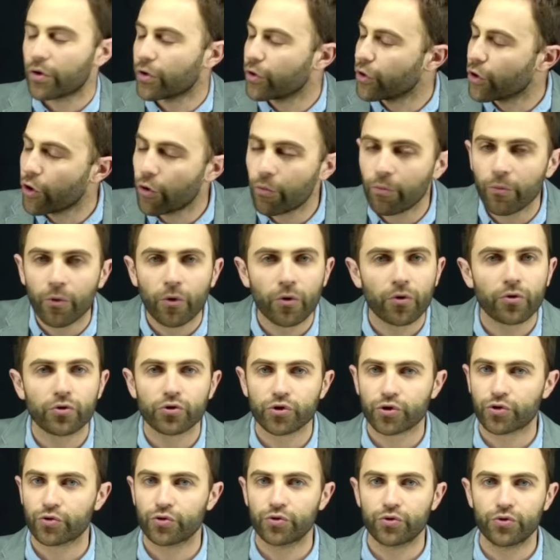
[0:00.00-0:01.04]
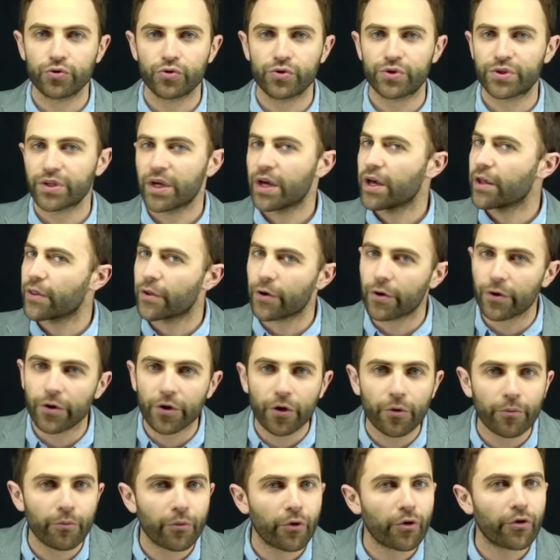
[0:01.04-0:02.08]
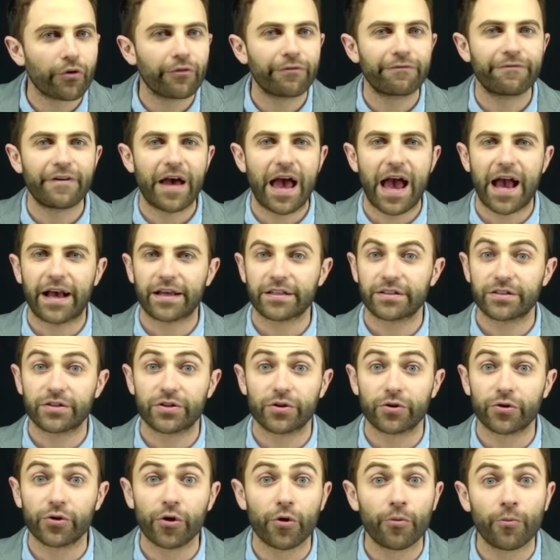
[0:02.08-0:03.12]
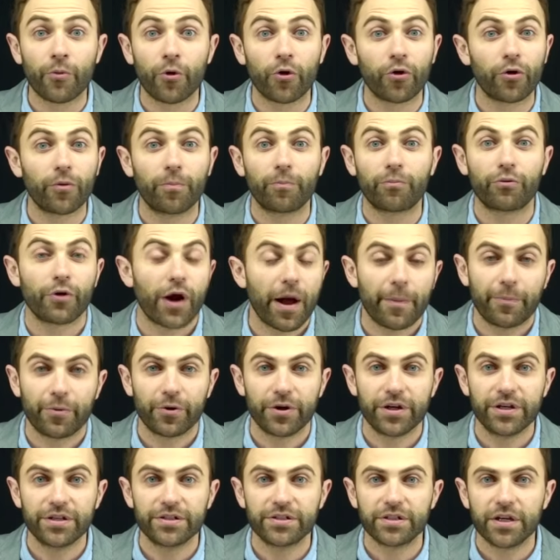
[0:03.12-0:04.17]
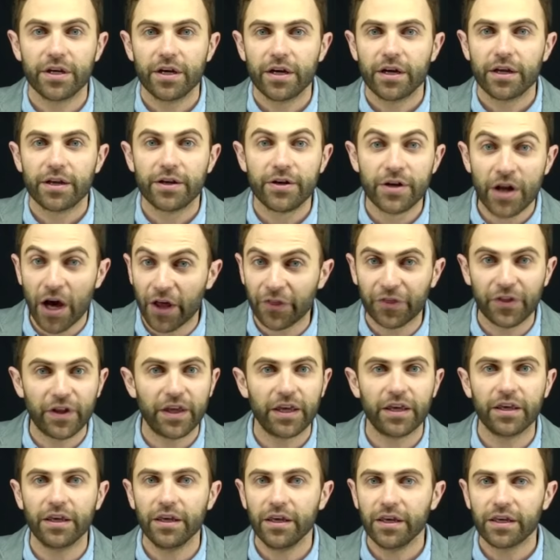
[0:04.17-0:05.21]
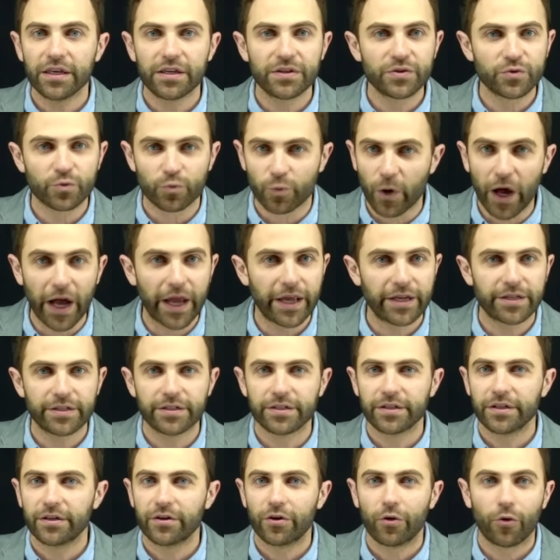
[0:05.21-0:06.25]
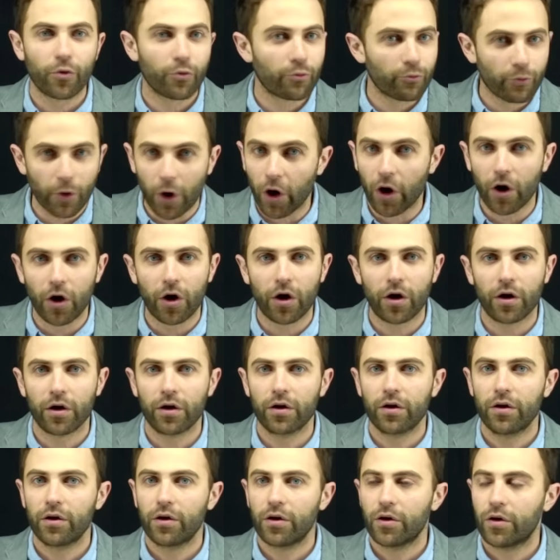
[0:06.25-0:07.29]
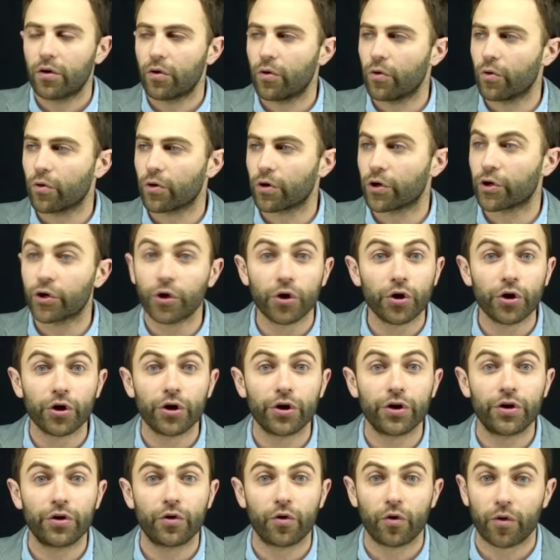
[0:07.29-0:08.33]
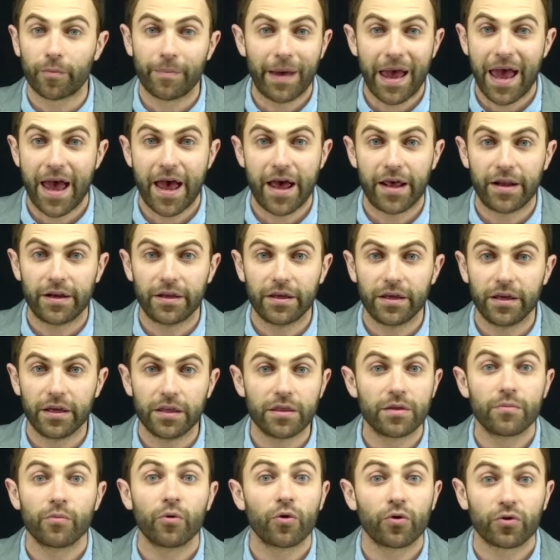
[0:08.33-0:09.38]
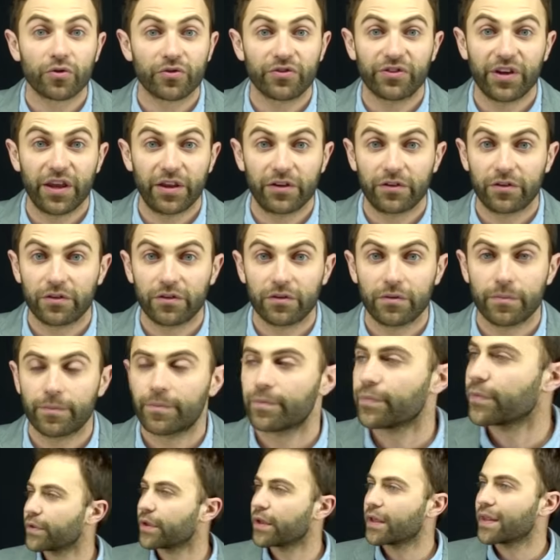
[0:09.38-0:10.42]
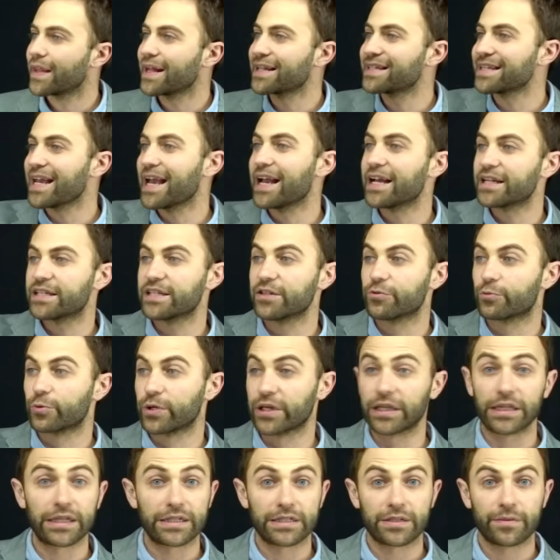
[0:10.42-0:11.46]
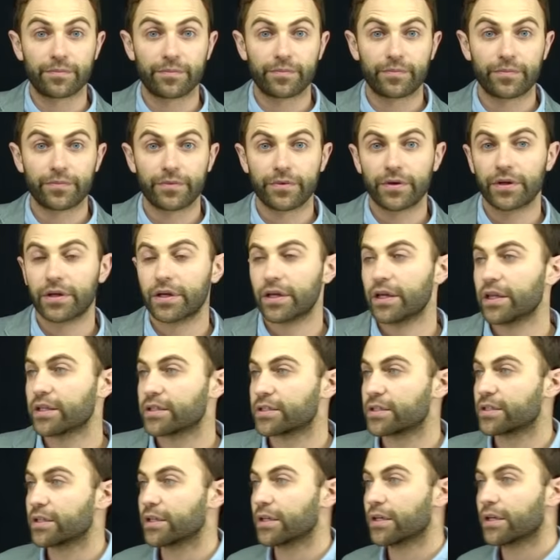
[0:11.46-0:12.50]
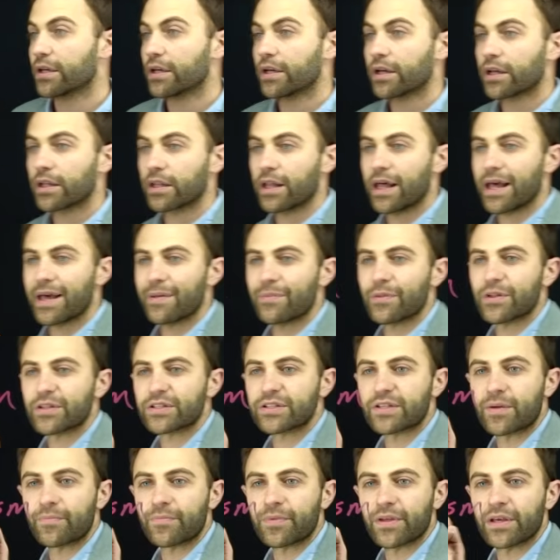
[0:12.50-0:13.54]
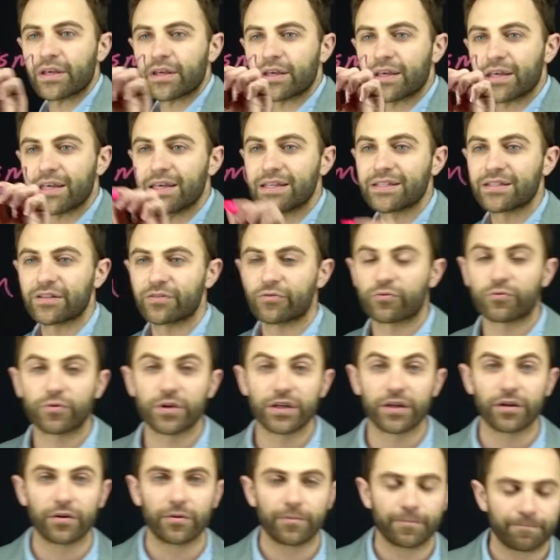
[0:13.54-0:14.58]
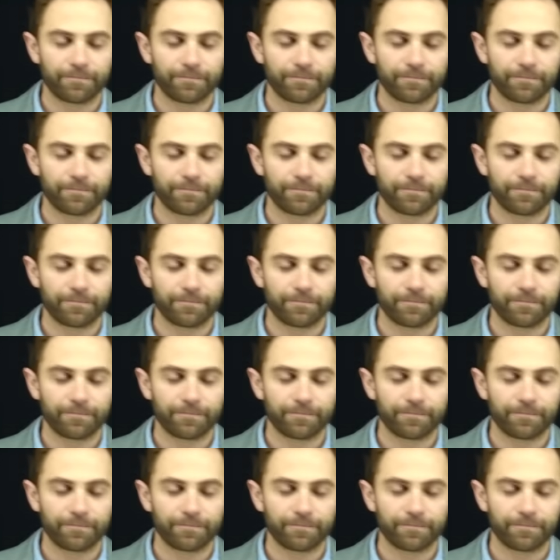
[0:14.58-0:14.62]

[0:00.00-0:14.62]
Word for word: are no moral truths, there are no moral facts, there are no moral properties. Nothing is right or wrong or good or bad in the moral sense. That's anti realism. It's the claim that something isn't real.